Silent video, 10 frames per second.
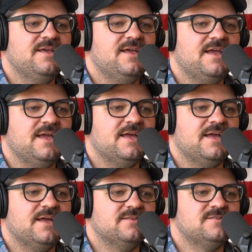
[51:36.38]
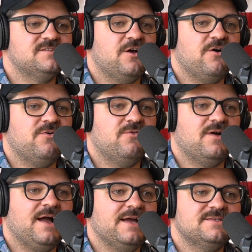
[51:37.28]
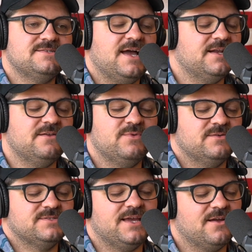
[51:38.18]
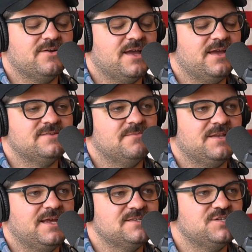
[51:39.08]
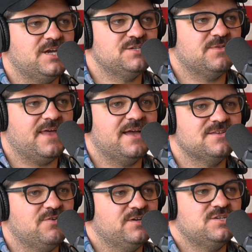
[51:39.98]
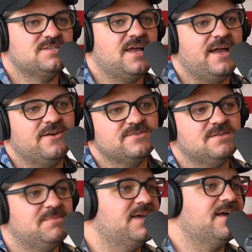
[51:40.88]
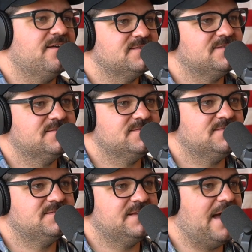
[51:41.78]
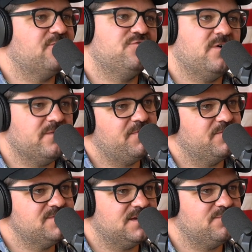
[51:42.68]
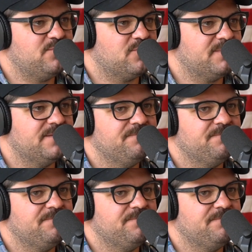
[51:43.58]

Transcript: And so I decided, it was okay, something has to change with that. So I just hired somebody else to now do all the posting for me.